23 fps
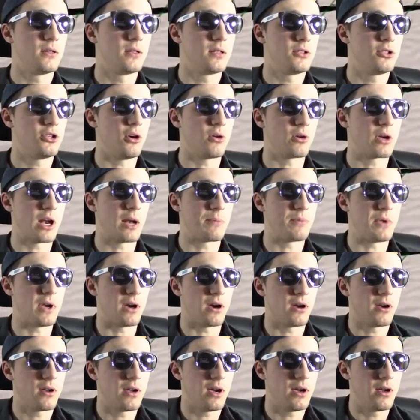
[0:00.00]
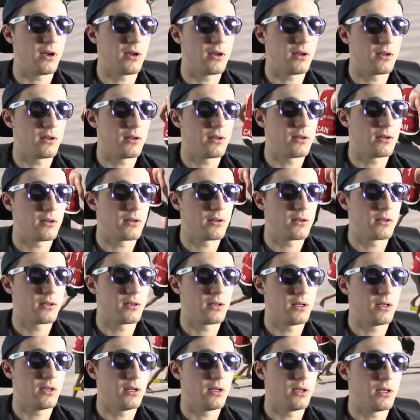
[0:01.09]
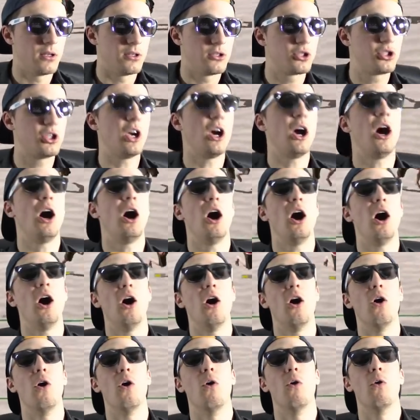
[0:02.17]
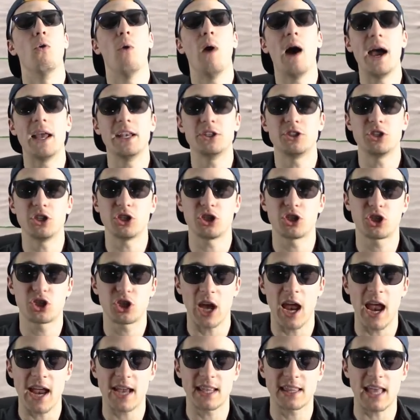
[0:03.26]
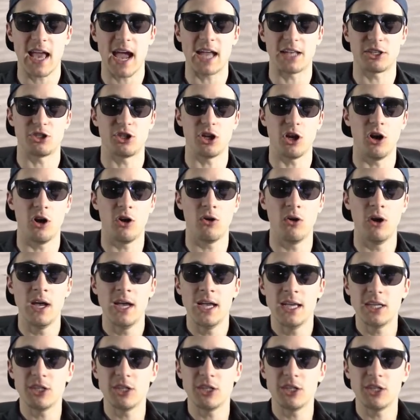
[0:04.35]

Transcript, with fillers: Joe, get up there. Joe! Why did you shank that, Joe?